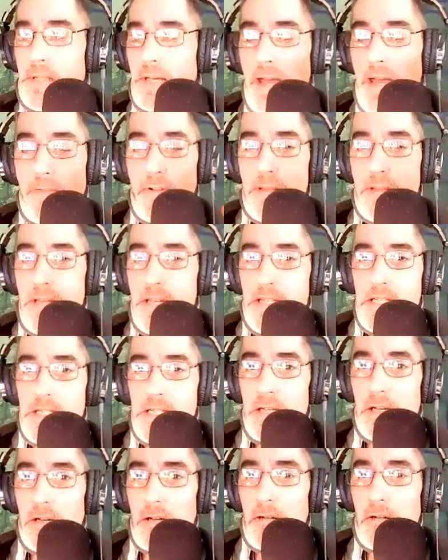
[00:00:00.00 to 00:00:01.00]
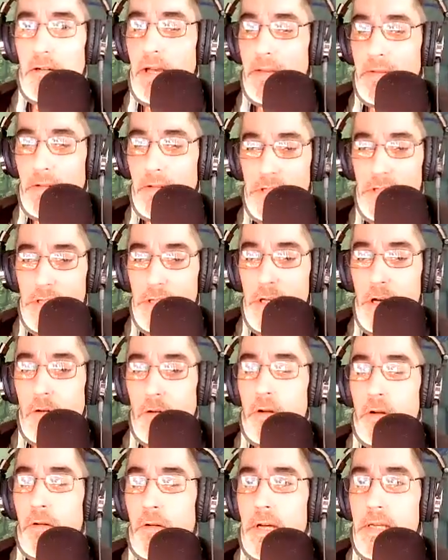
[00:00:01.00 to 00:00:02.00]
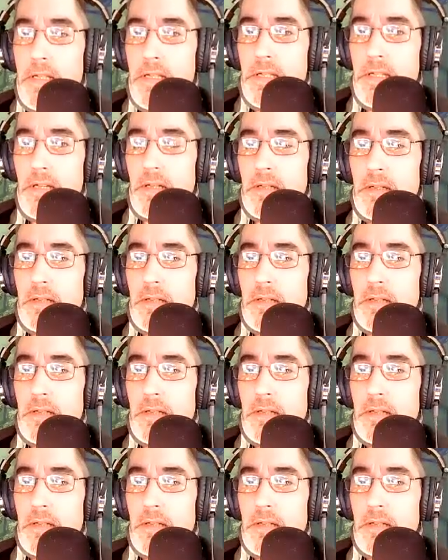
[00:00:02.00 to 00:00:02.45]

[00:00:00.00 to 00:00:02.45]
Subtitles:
everything's still, and there's no noise.